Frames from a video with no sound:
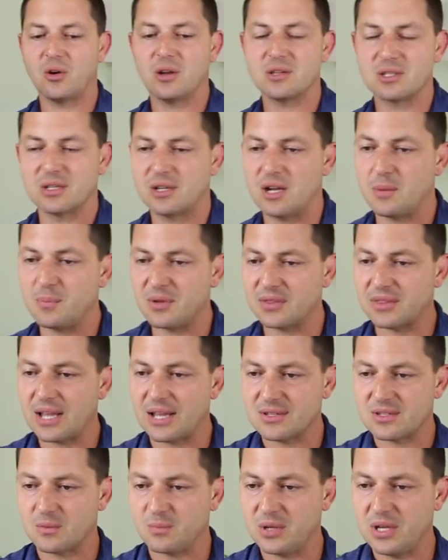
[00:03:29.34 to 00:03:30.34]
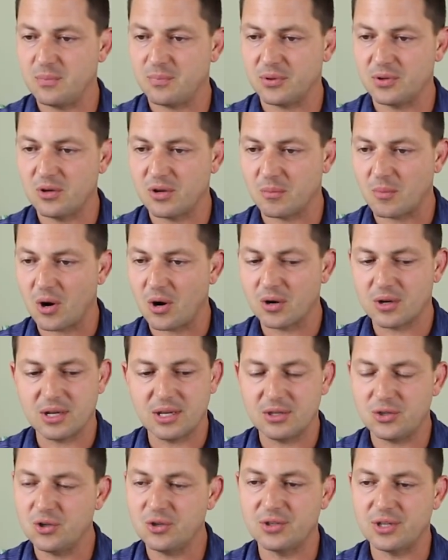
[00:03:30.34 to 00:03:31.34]
across a couple thousand people in your
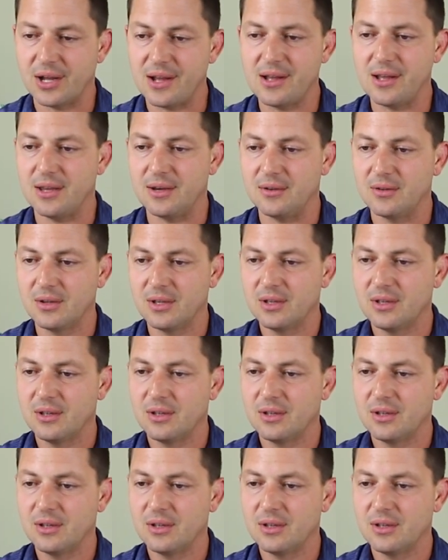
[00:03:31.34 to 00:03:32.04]
market, you're done.